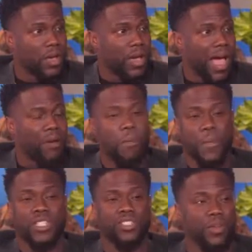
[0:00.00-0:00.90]
I would
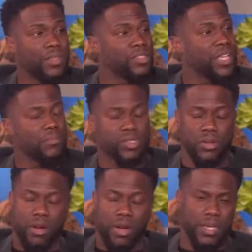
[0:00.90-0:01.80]
much rather say I'm
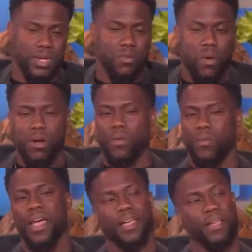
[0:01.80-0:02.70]
sorry again and walk away